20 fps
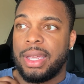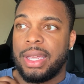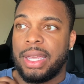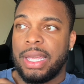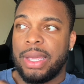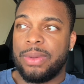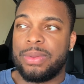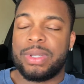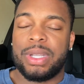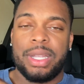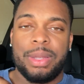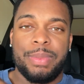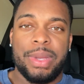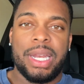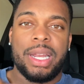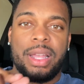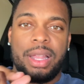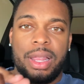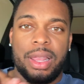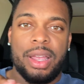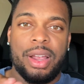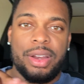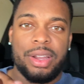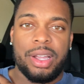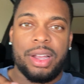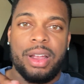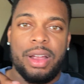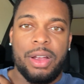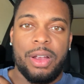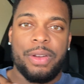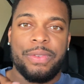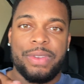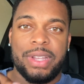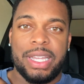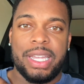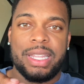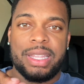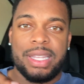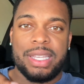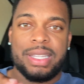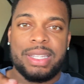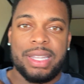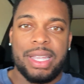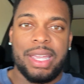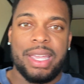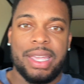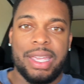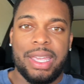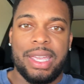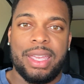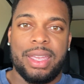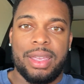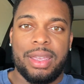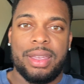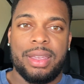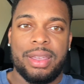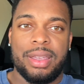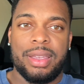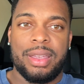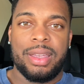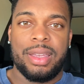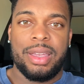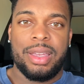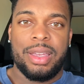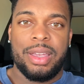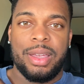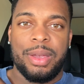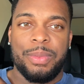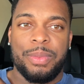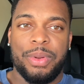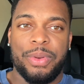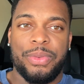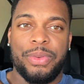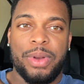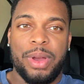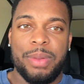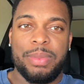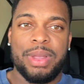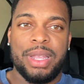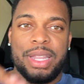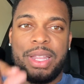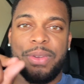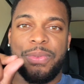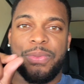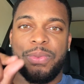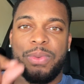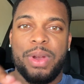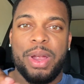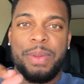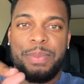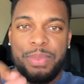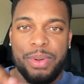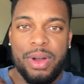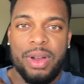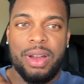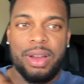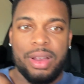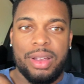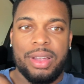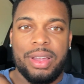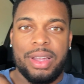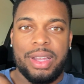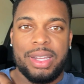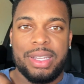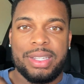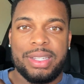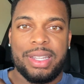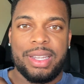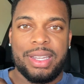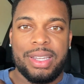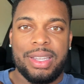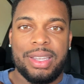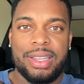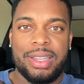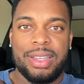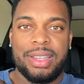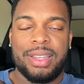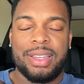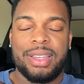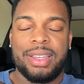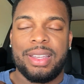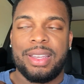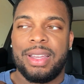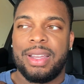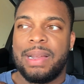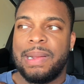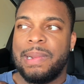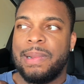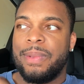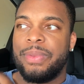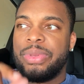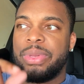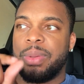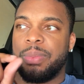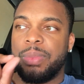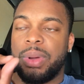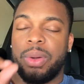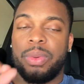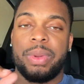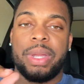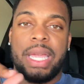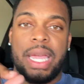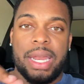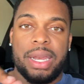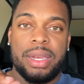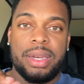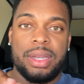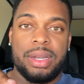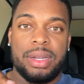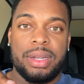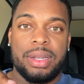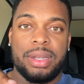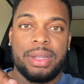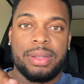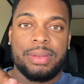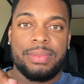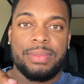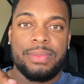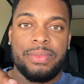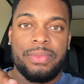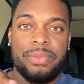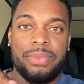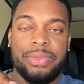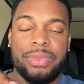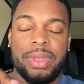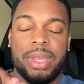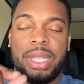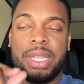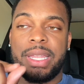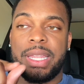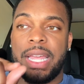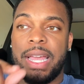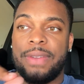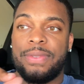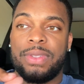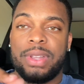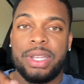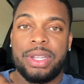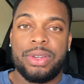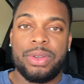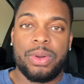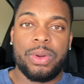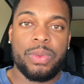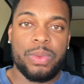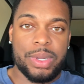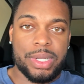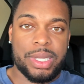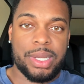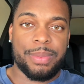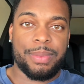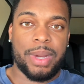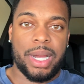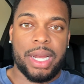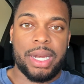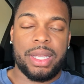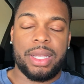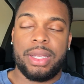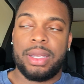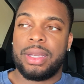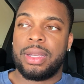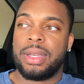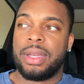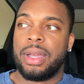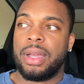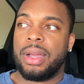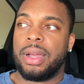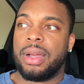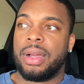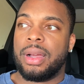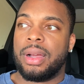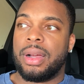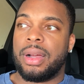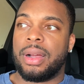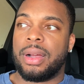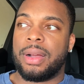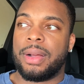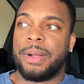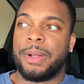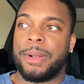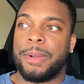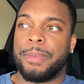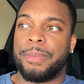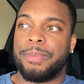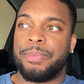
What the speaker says: It was a little bit of a learning curve to get this thing in. Preferably the front part of this thing. But we got it done. Definitely do it with somebody. Yeah.